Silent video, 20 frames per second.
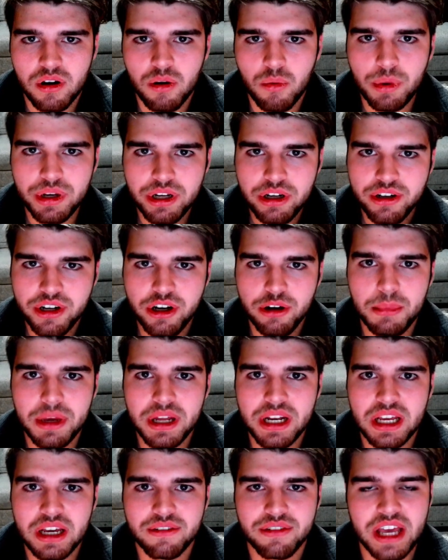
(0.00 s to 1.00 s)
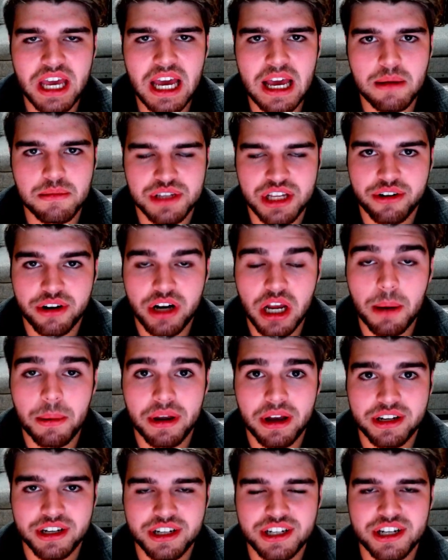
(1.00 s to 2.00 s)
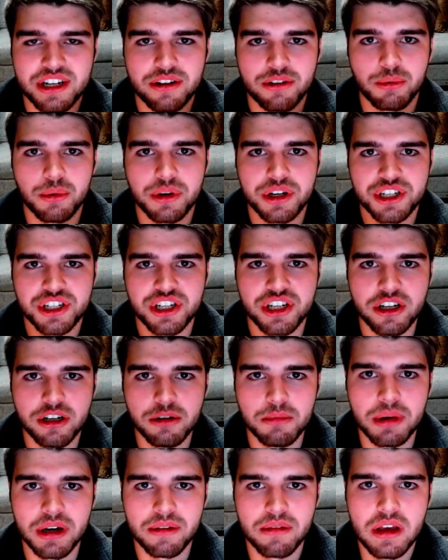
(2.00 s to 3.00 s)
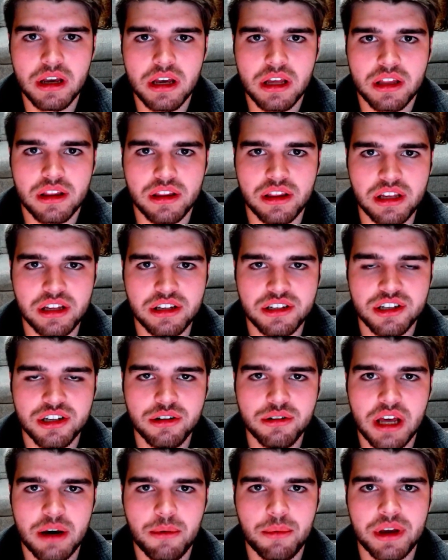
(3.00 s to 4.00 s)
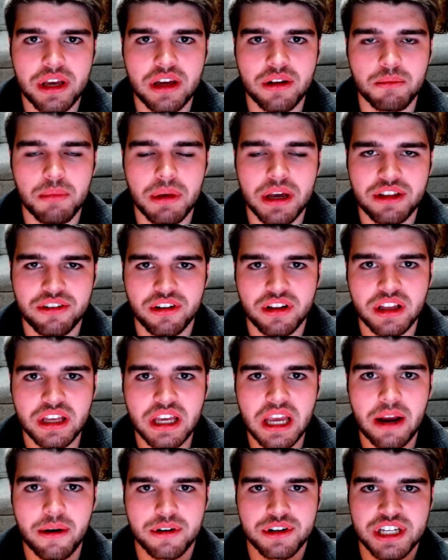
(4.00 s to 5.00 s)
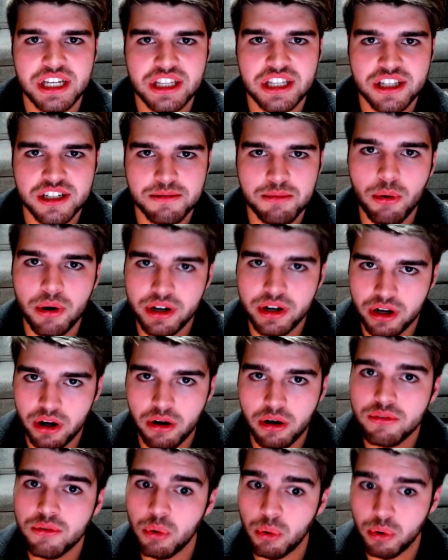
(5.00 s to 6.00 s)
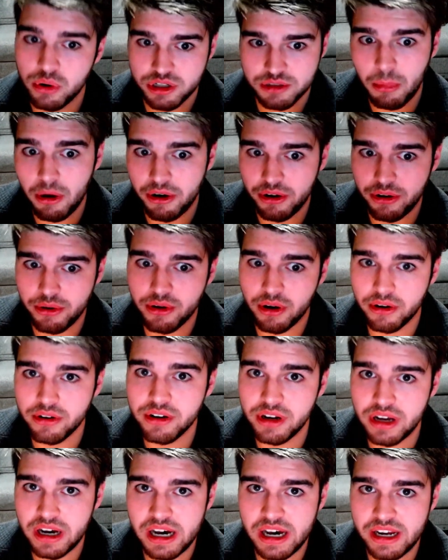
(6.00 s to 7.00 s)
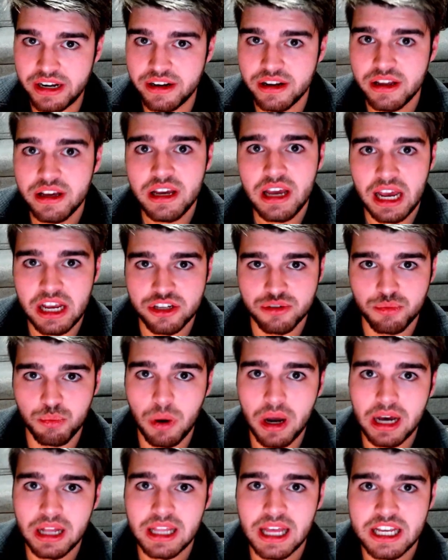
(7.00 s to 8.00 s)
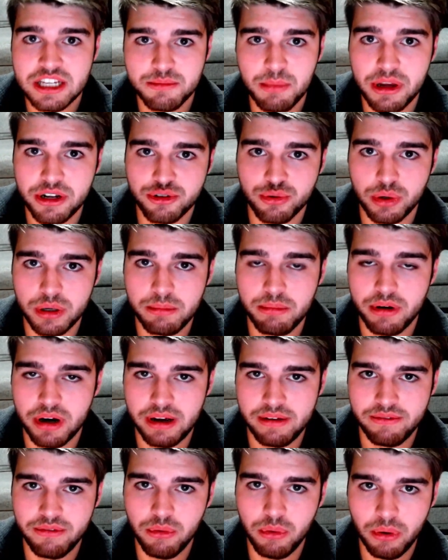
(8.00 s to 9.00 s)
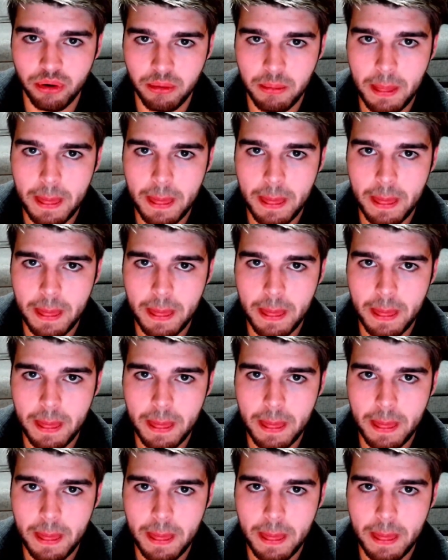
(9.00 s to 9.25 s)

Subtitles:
We don't know many of the games that are coming on Nintendo Switch 2, but the 2 that we can basically guarantee at this point are, of course, Mario Kart 9, as well as Metroid Prime 4.